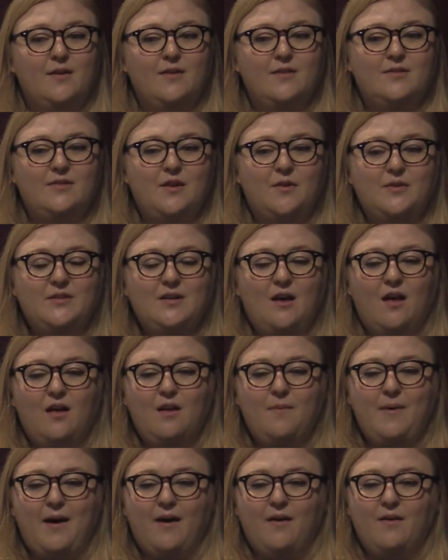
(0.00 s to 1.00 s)
So it's all
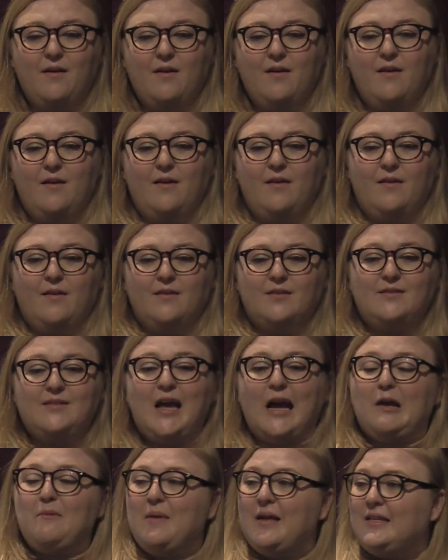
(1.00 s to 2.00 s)
about
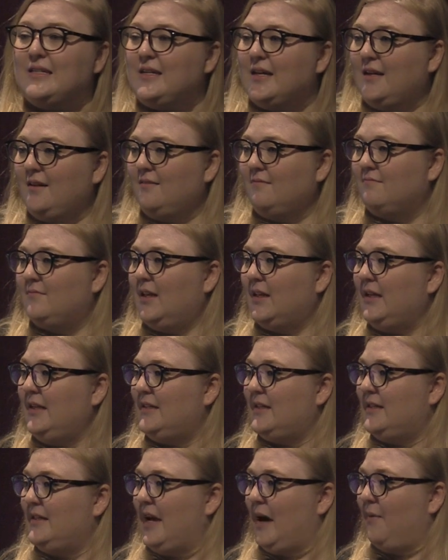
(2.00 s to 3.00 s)
segmenting the
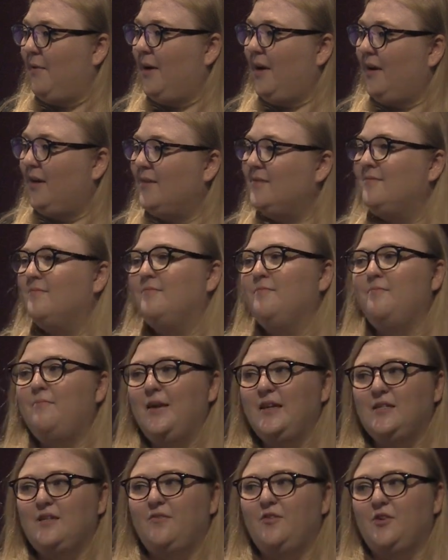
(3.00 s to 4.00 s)
LinkedIn network
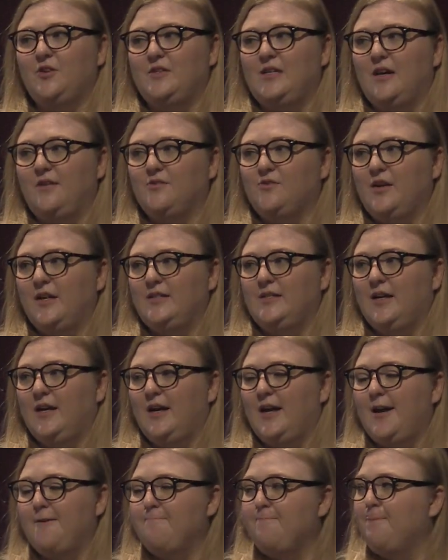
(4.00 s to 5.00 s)
based off of your sales
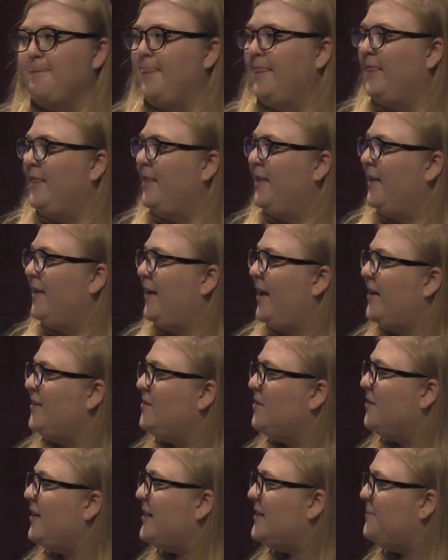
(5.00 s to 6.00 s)
criteria. And
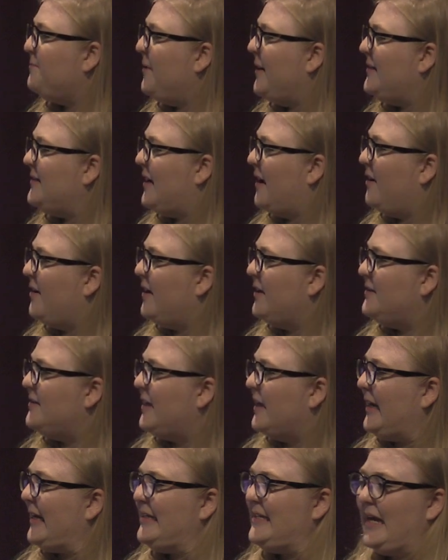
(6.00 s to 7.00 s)
so let's break down
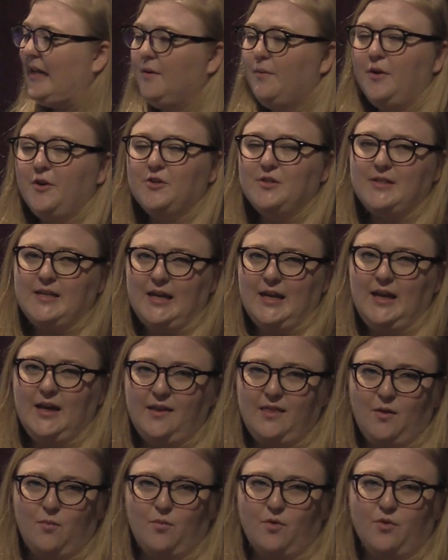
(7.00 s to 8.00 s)
exactly what you're seeing,
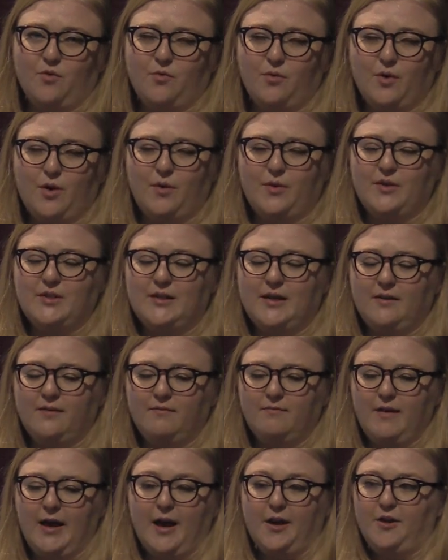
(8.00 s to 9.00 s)
and then we'll go into
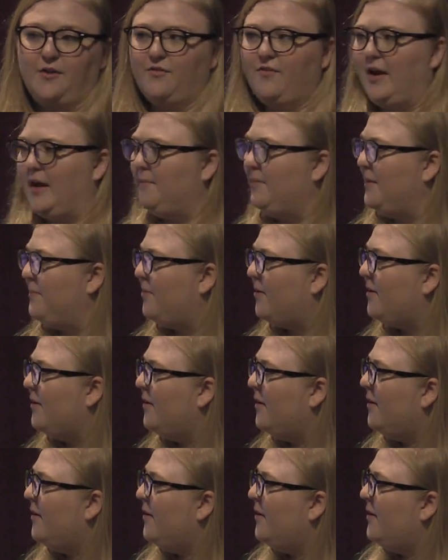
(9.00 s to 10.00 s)
how do you find people.
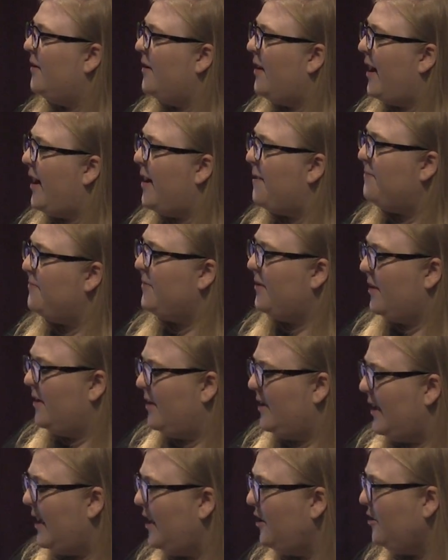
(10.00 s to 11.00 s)
In
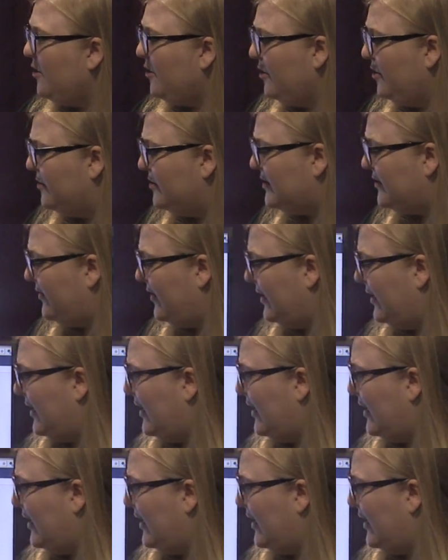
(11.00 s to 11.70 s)
your newsfeed